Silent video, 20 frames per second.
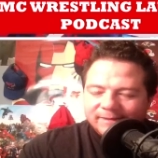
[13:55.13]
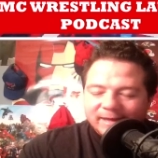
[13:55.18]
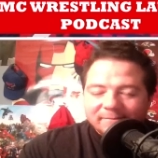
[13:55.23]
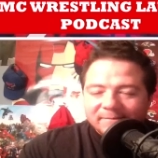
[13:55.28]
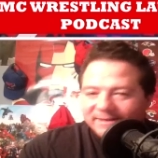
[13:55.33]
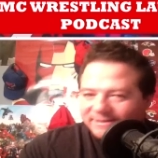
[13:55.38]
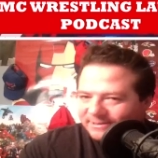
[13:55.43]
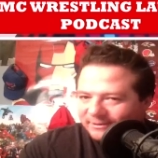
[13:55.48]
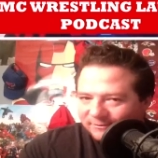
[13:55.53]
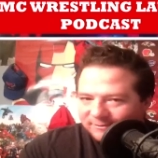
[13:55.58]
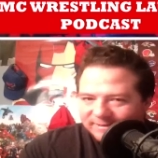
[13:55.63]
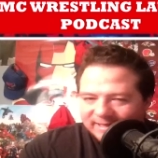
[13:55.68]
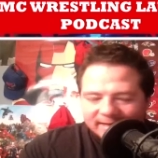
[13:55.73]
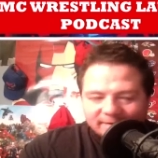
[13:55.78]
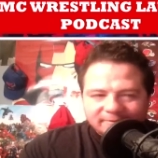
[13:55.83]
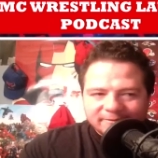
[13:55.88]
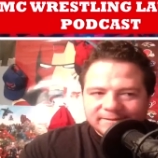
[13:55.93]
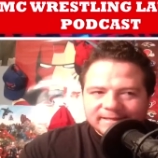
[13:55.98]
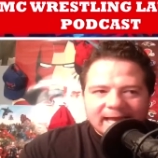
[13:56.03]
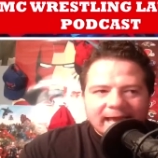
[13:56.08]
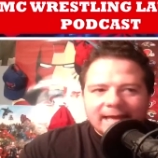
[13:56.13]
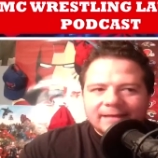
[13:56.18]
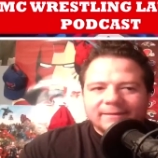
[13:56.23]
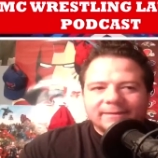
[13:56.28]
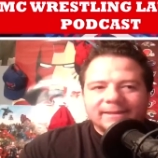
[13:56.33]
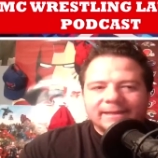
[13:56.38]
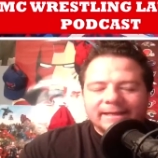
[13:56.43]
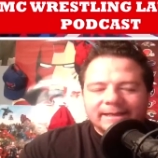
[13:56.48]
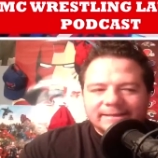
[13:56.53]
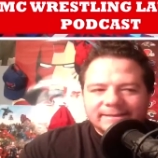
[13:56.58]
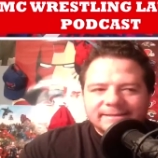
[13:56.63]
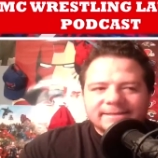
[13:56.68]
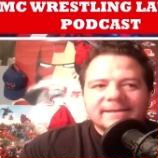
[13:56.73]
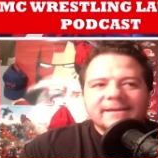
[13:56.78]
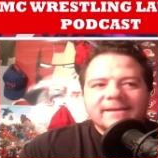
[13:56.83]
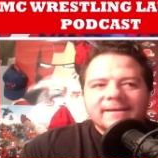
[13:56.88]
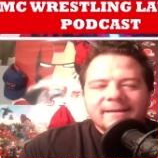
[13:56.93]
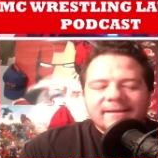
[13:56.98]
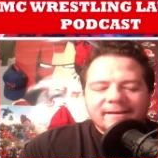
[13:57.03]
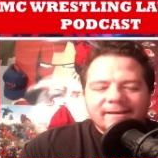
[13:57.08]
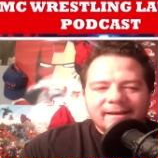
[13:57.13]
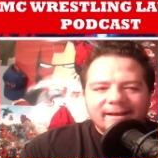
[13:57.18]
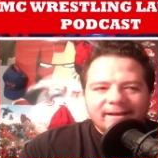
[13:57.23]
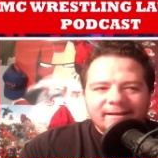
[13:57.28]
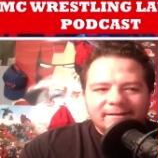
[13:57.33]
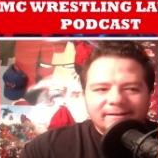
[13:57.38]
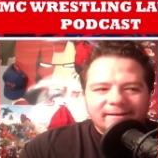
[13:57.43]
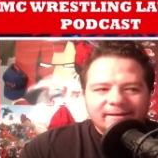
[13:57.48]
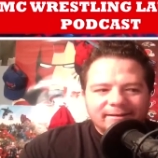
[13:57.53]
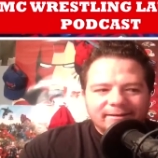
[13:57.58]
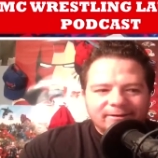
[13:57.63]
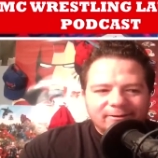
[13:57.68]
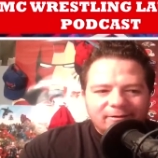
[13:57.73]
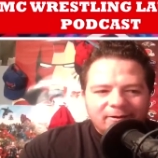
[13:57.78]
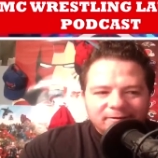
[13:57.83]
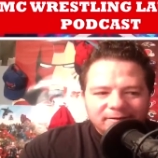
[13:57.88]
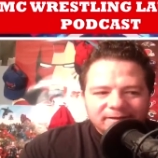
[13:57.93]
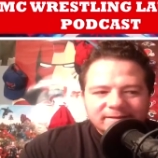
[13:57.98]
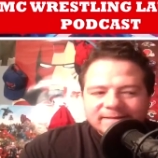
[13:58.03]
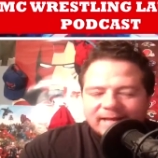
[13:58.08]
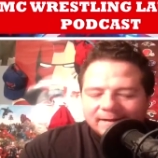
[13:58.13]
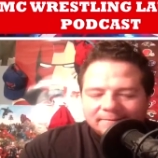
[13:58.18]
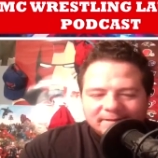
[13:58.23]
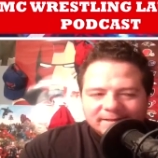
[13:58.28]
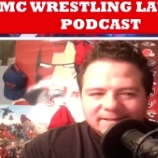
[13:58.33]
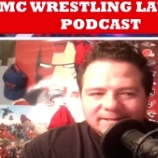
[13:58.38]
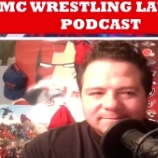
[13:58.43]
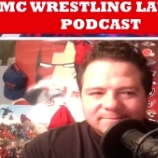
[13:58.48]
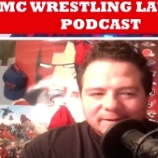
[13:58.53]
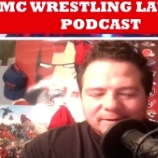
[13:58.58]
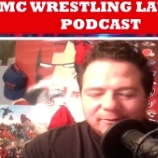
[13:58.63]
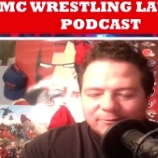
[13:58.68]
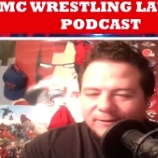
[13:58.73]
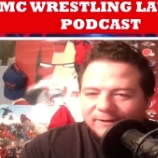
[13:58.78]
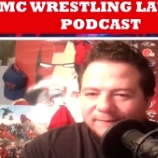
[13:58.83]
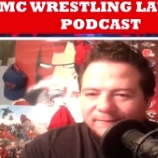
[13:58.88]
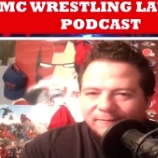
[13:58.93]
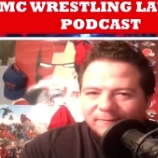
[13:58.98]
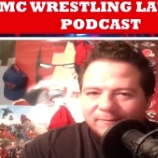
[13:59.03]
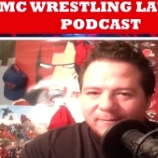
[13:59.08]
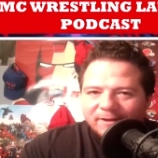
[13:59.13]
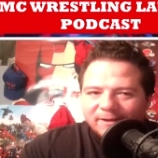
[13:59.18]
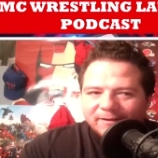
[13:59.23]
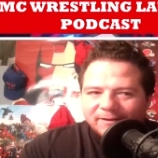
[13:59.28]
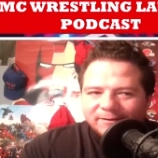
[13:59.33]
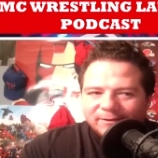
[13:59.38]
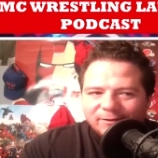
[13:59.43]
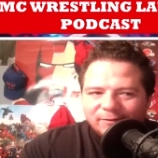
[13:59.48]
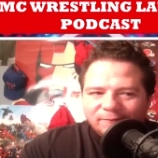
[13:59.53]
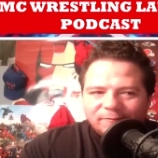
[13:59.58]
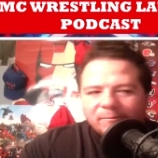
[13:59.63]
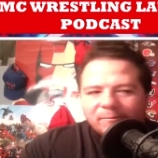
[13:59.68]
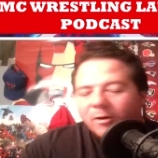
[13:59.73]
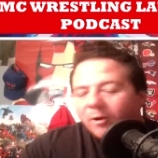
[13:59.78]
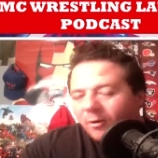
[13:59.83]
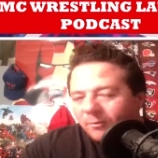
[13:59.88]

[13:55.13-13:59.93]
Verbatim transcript: them as entertainers, athletes, and, uh, you know, all the time they spend away from, uh, you know, from